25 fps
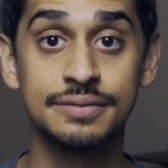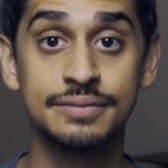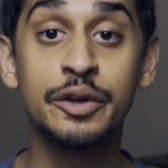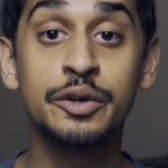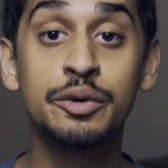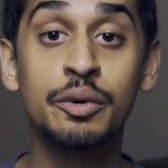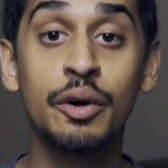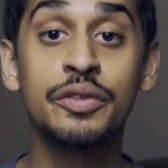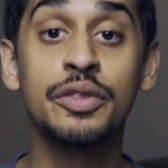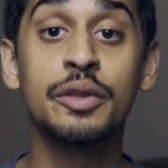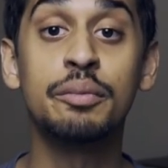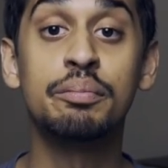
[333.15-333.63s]
The
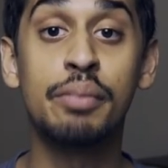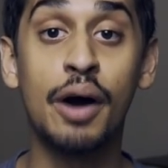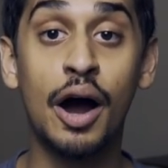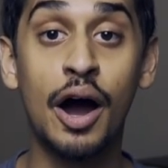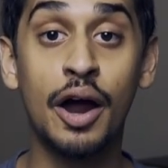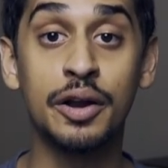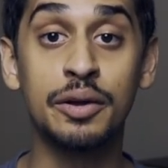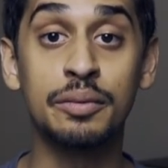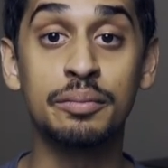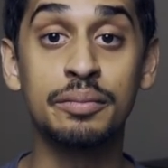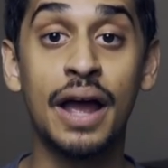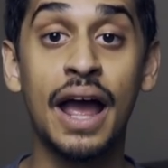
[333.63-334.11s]
value on the
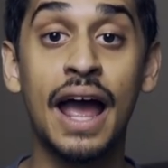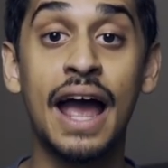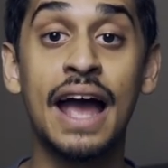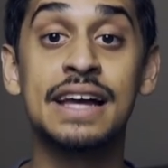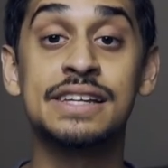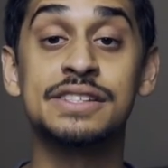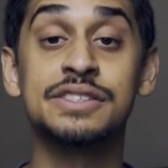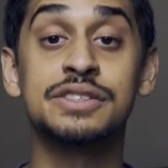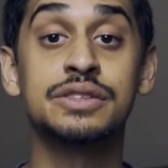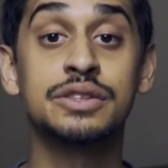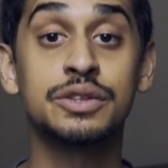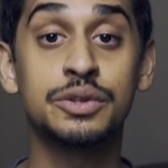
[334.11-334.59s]
bottom
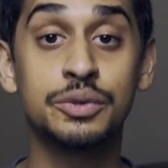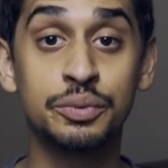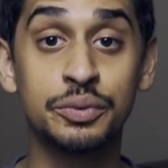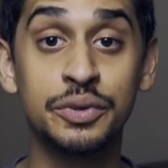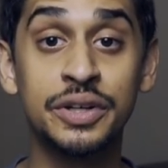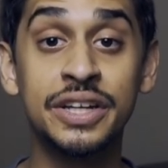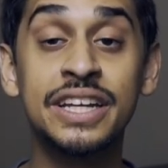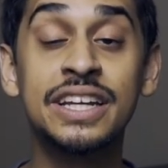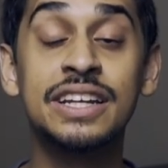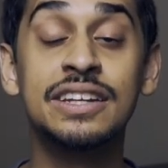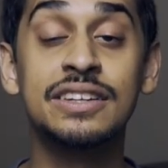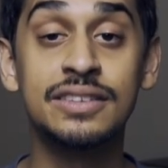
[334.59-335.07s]
has
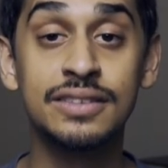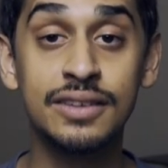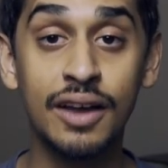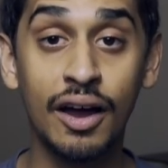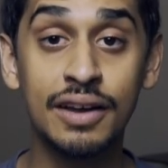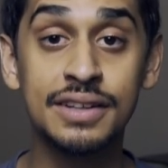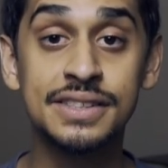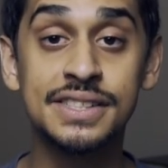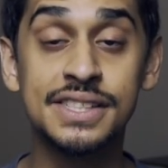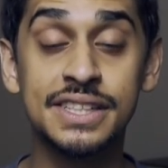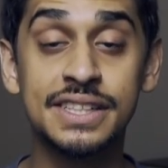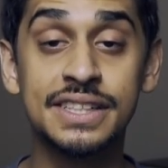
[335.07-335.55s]
3
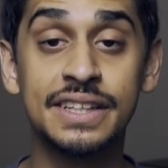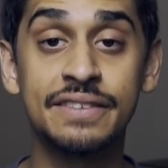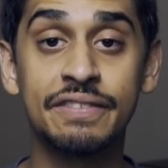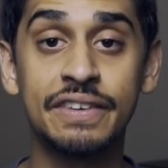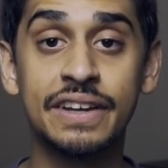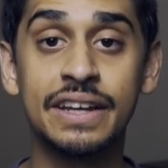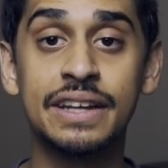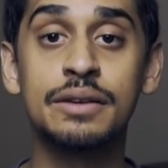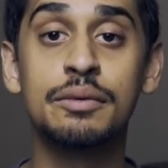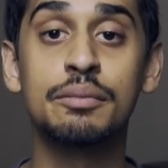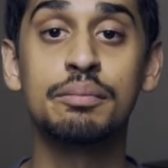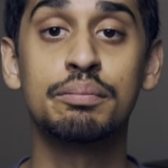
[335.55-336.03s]

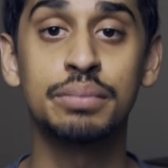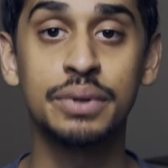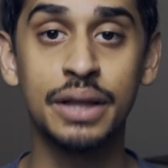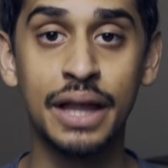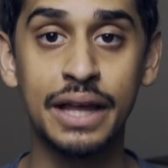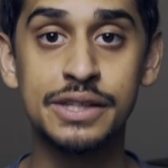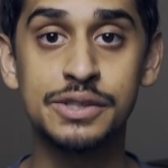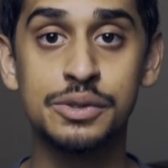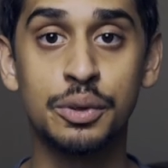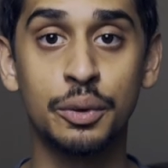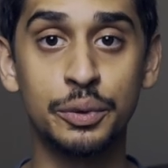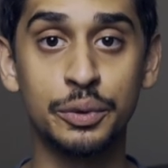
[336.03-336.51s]

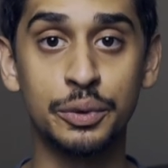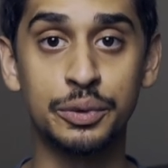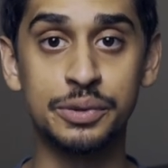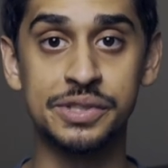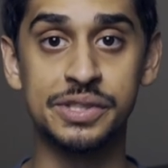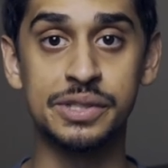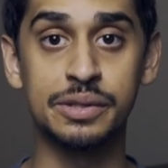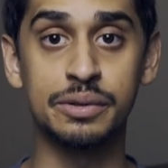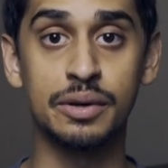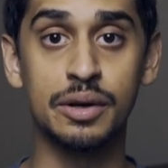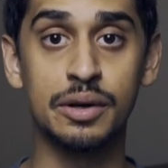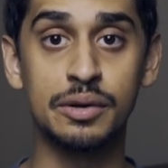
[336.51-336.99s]
non-significant
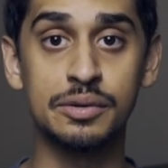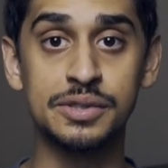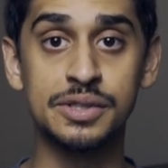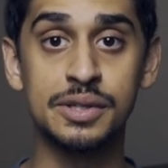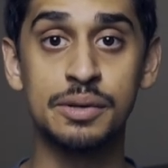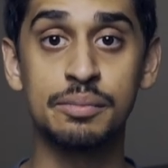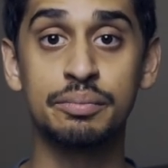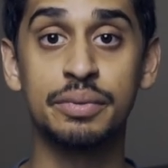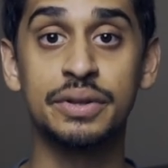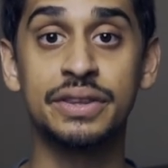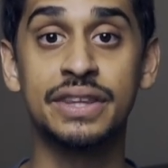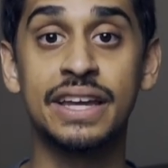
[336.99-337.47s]
placeholder
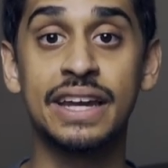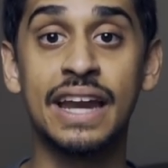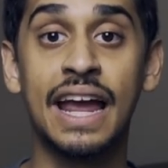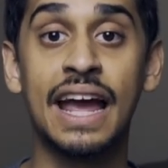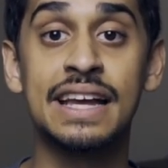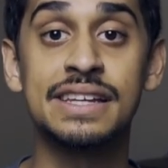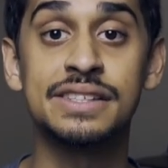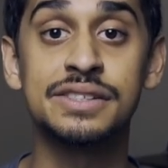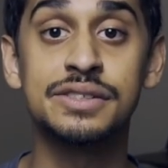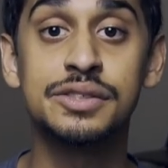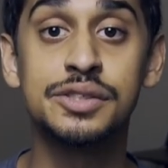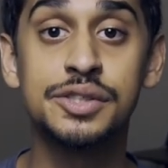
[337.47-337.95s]
zeros, but
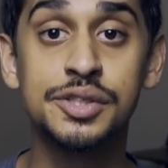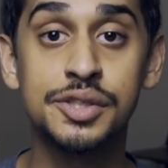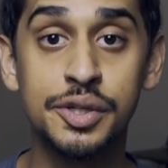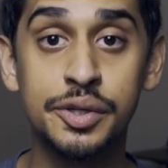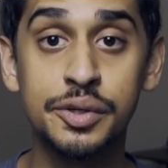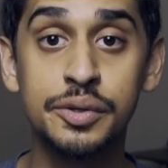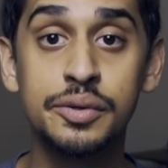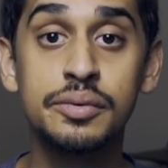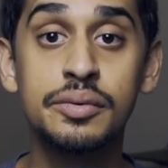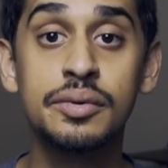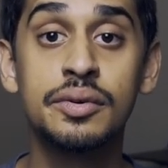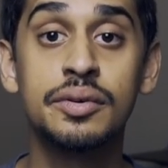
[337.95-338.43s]
then has
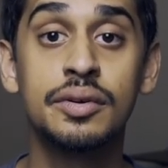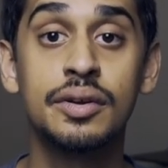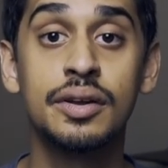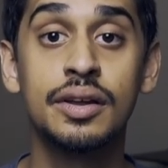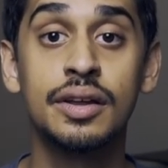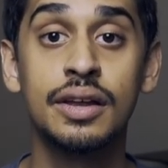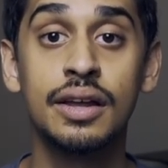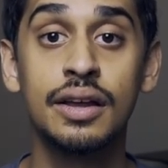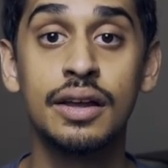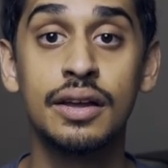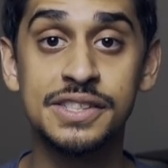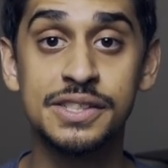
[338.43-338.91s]
2
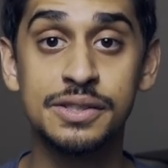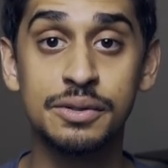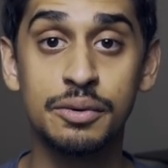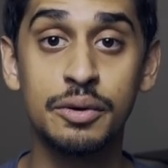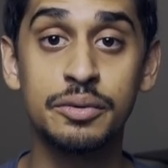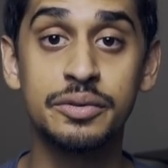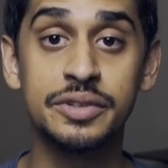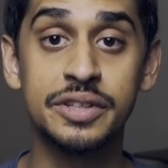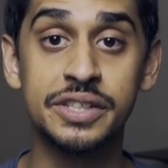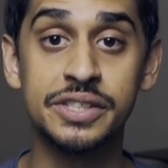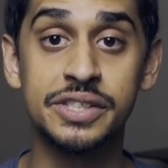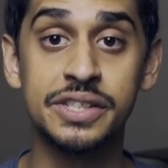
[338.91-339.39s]

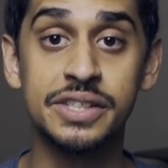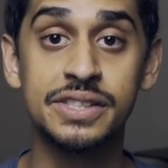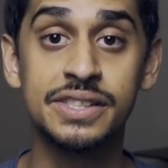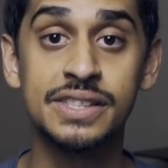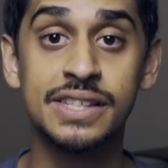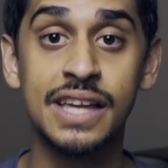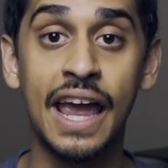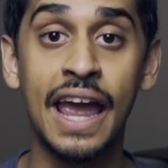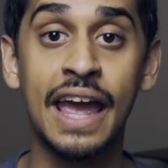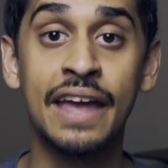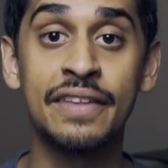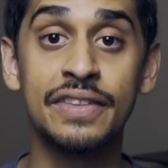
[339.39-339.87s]
non-zero
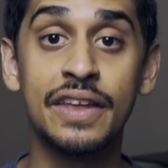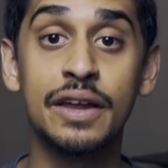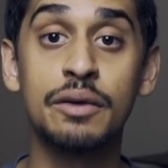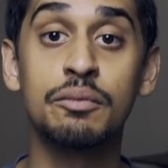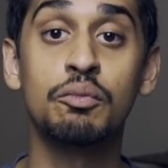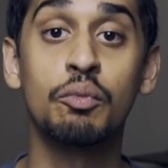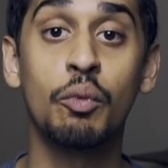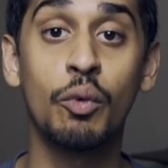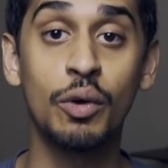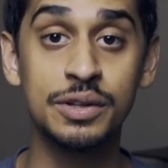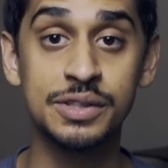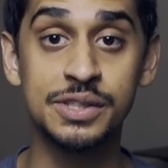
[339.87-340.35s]
digits
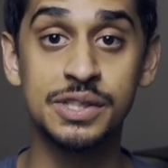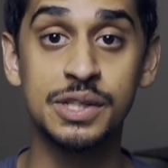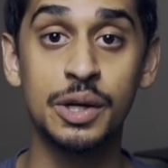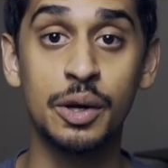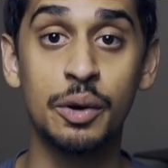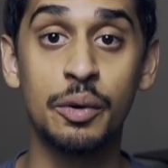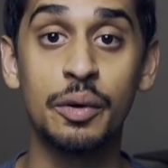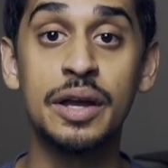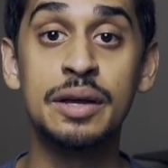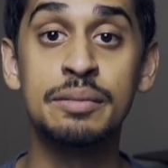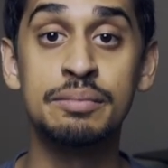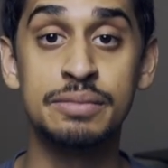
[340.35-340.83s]
and then
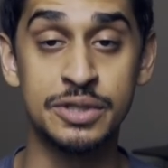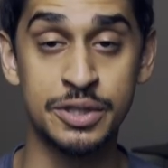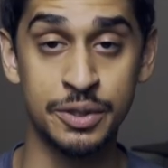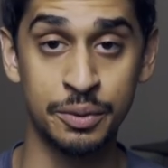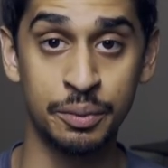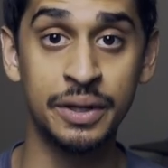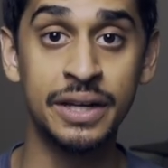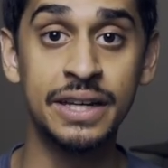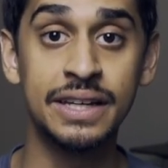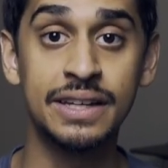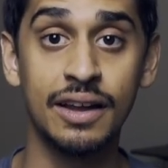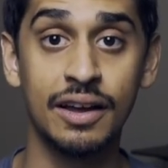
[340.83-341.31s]
1 zero in
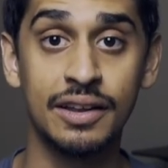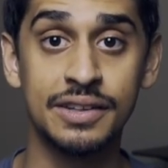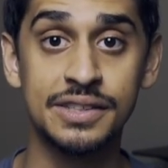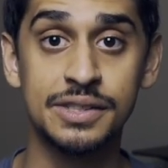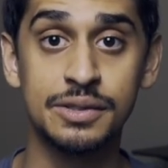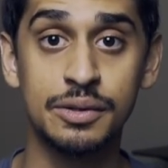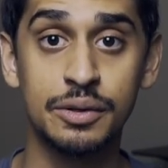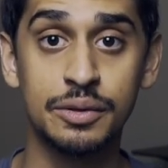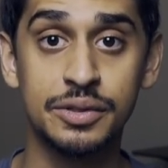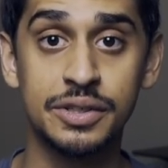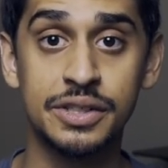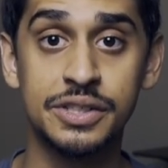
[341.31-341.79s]
between
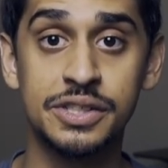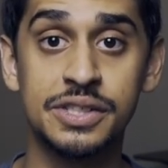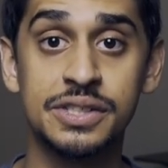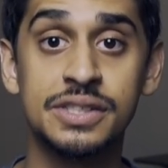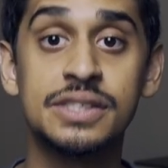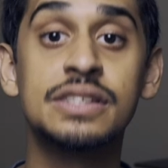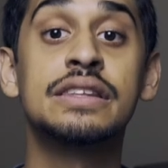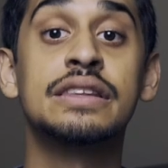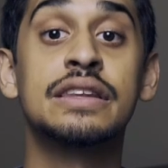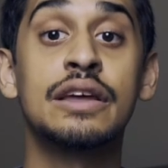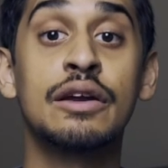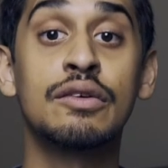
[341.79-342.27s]
non-zero
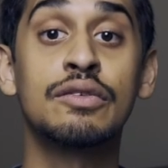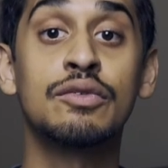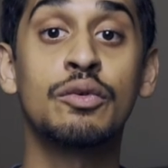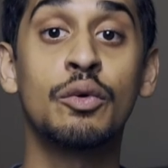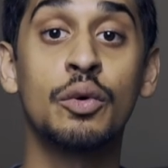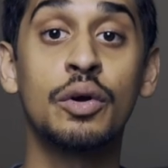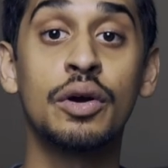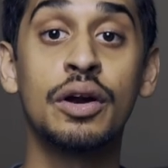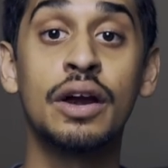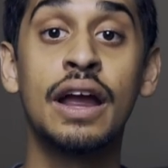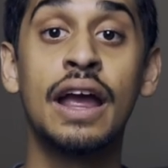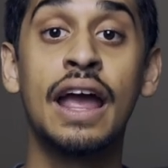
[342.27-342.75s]
digits,
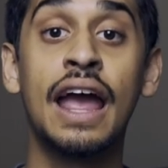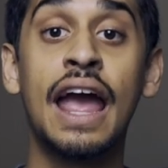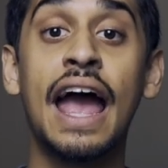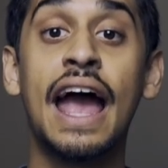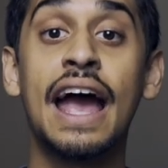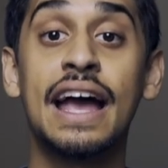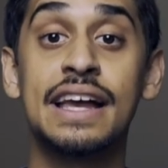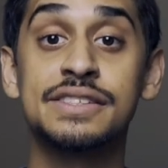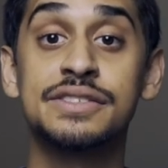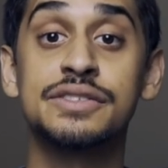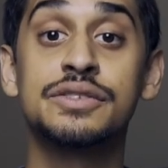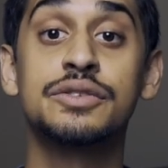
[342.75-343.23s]
therefore
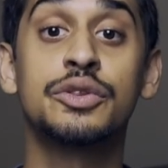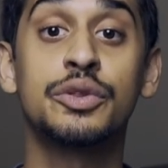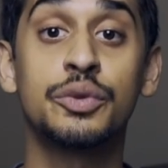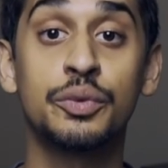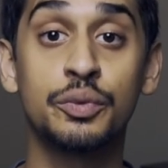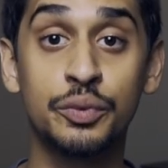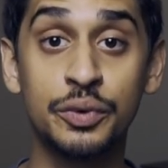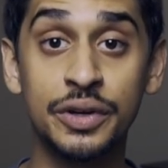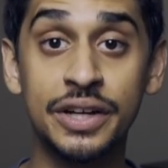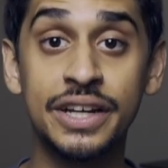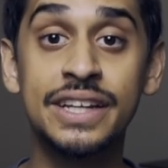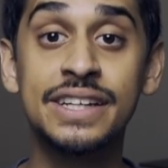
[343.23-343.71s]
has
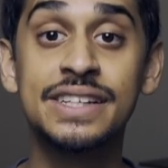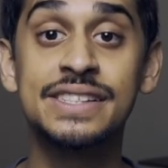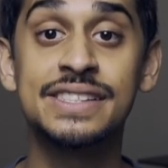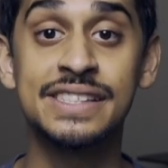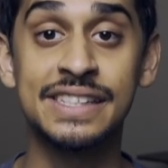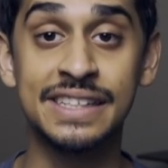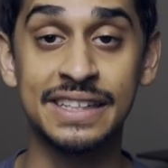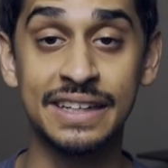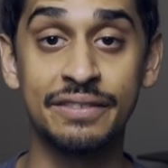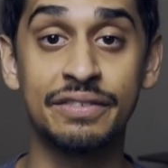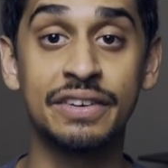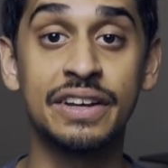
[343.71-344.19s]

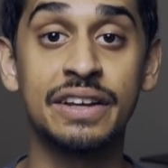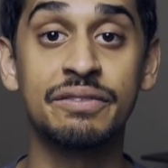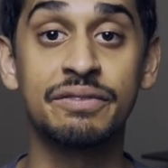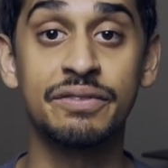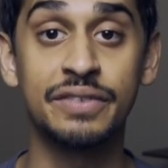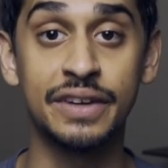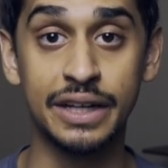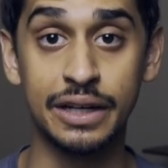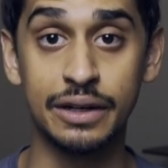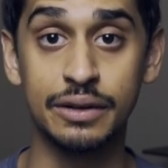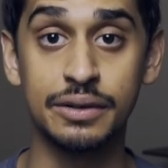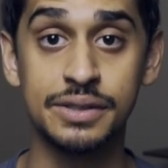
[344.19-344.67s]
3
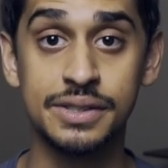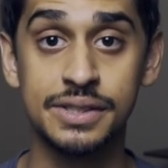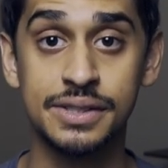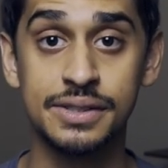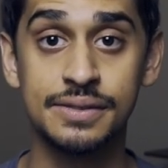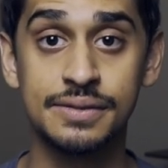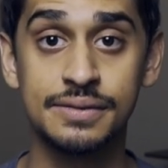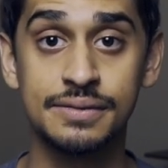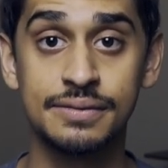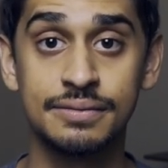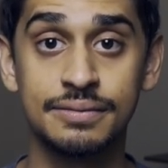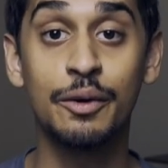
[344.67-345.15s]
significant figures.